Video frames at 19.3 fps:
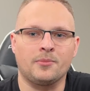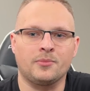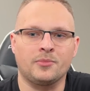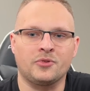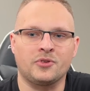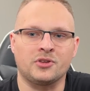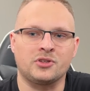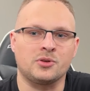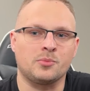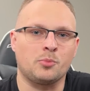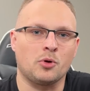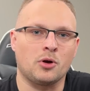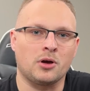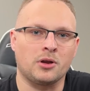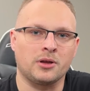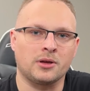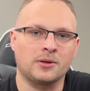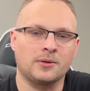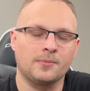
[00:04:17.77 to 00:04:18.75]
such a
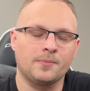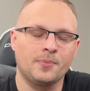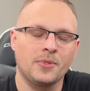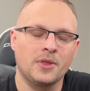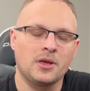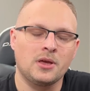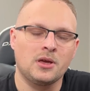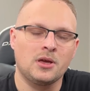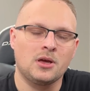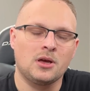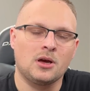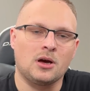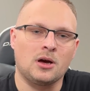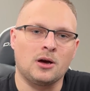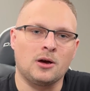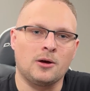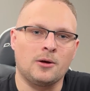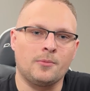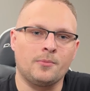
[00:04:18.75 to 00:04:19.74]
product.
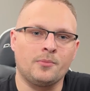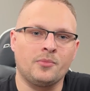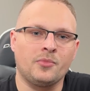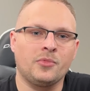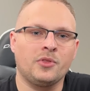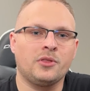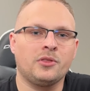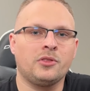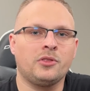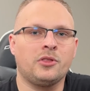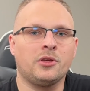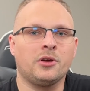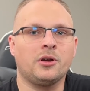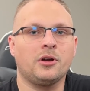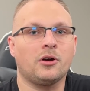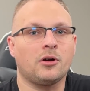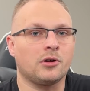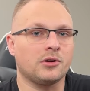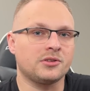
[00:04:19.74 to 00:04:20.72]

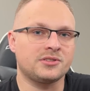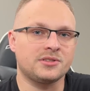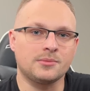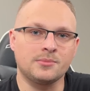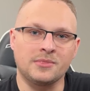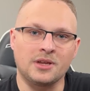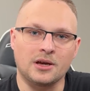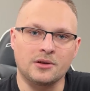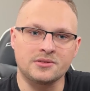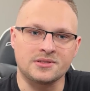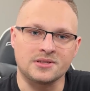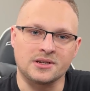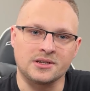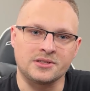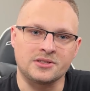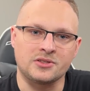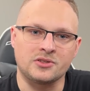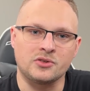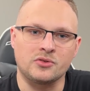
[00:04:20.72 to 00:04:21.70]
There are some
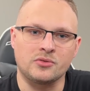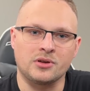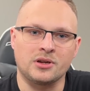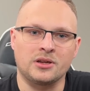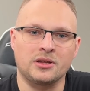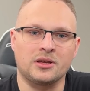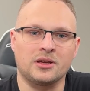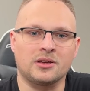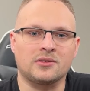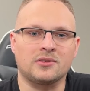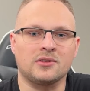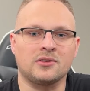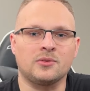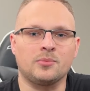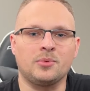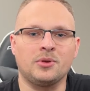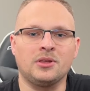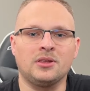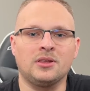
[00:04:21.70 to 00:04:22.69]
downsides to trading
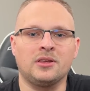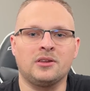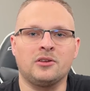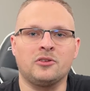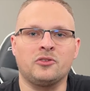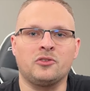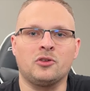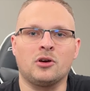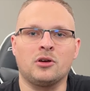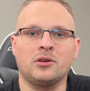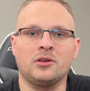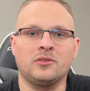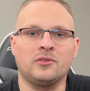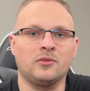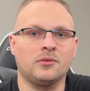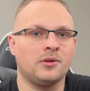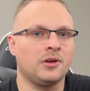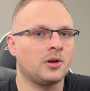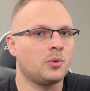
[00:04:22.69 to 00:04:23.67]
XSP. It is not
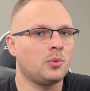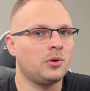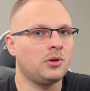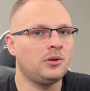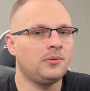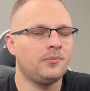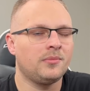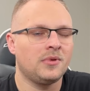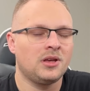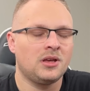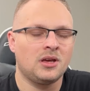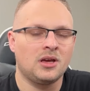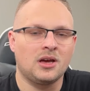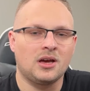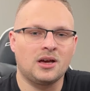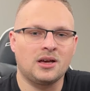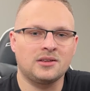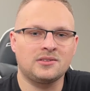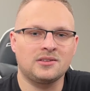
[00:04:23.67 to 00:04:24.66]
as liquid
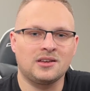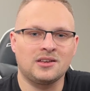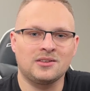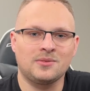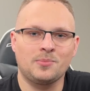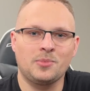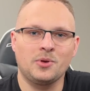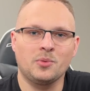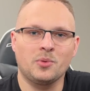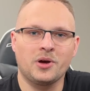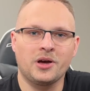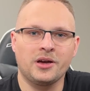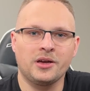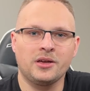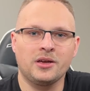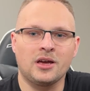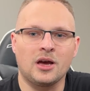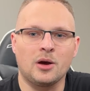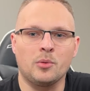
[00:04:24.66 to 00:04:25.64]
as
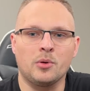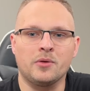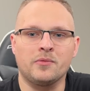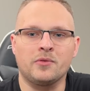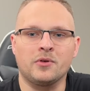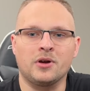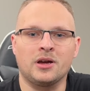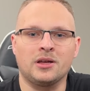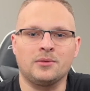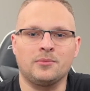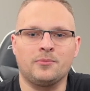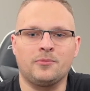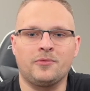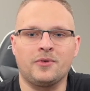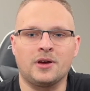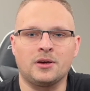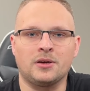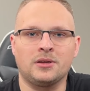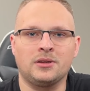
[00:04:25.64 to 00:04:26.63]
SPY. However, I
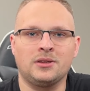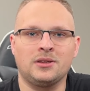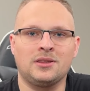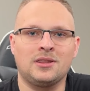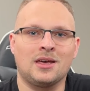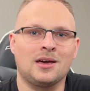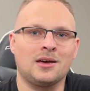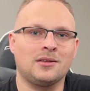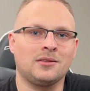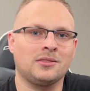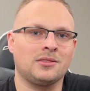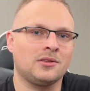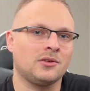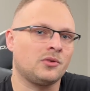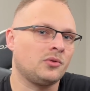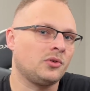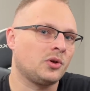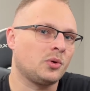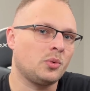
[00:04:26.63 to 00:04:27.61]
find that the
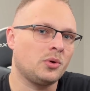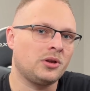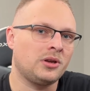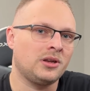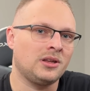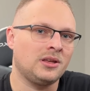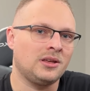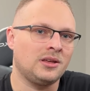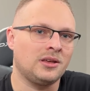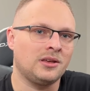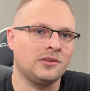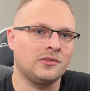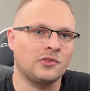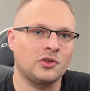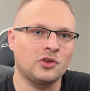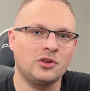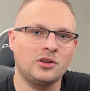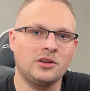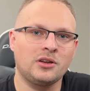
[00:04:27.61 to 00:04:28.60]
liquidity is
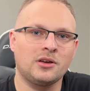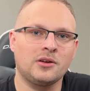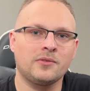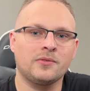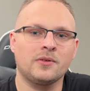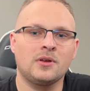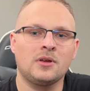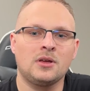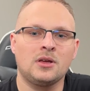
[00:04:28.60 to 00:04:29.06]
good enough